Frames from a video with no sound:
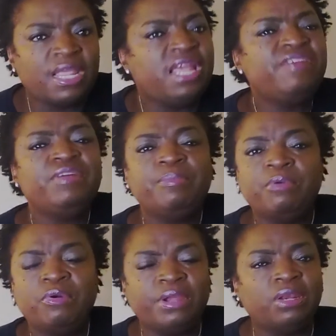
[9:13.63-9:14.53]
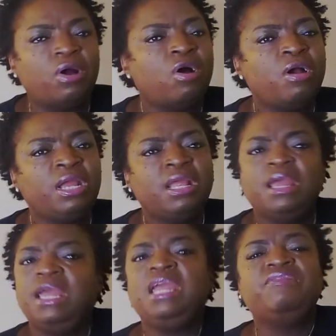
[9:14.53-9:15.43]
Every broken heart,
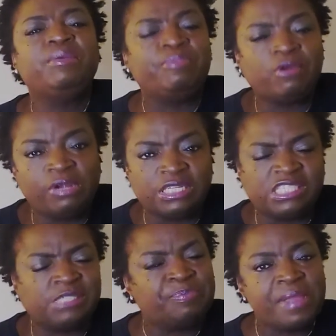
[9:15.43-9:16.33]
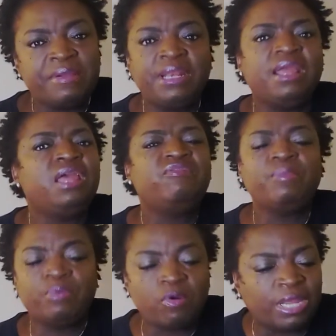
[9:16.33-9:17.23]
every broken spirit, every
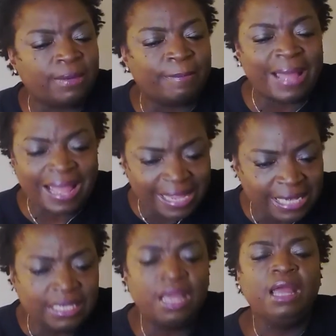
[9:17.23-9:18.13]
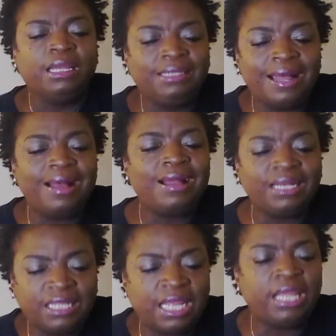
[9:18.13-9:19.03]
broken mind, God
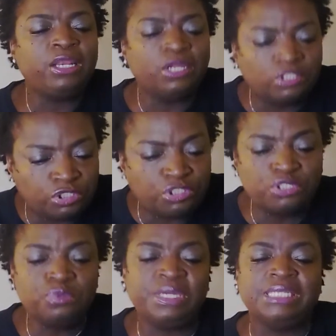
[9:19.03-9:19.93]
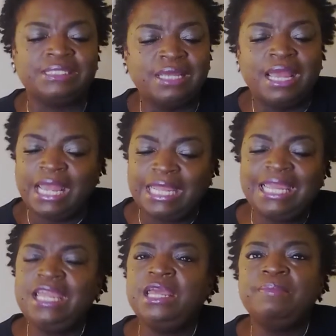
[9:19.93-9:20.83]
can do it. And
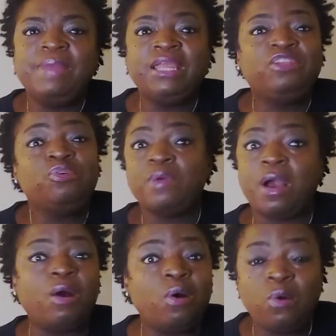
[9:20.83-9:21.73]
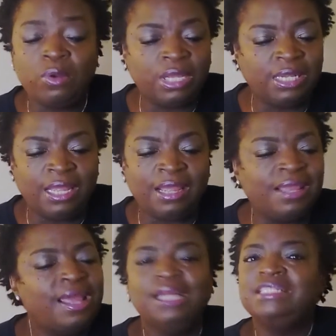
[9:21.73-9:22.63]
He can make you whole
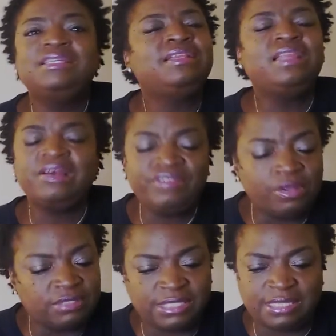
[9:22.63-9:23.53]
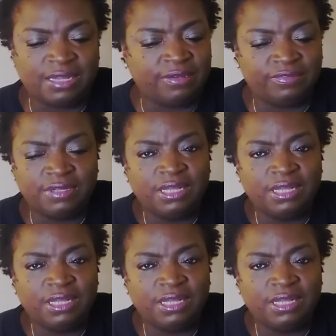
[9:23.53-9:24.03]
again to love yourself.